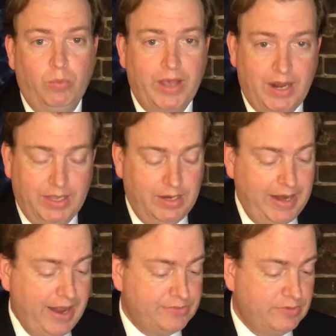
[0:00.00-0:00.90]
We got to get an
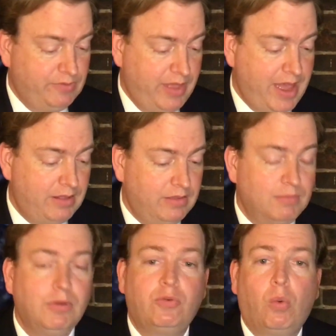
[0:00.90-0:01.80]
answer for that
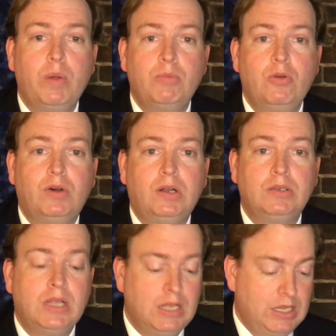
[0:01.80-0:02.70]
before we move
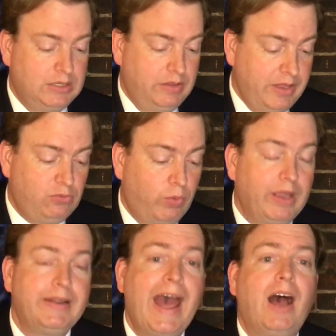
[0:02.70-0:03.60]
on to this
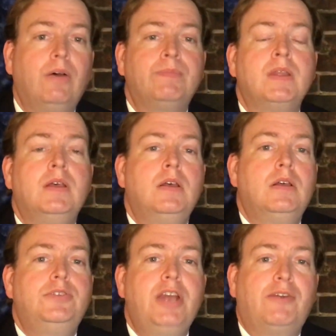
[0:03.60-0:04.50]
week. Now,
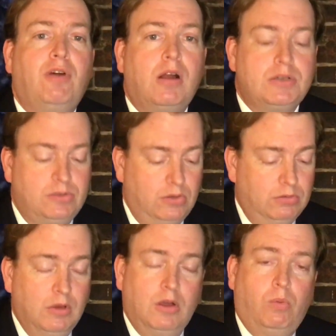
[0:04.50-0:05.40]
Jeff Hartsell,
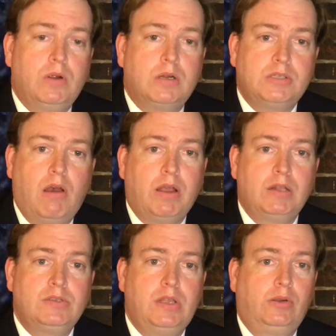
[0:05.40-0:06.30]
we're
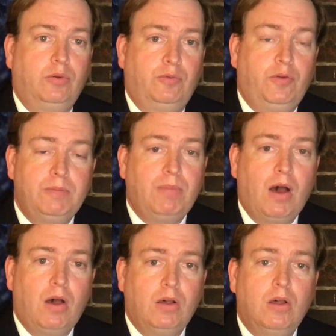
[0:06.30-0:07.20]
talking Citadel
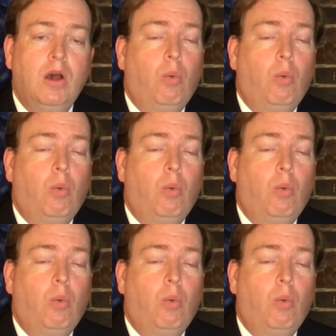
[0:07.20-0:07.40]
football.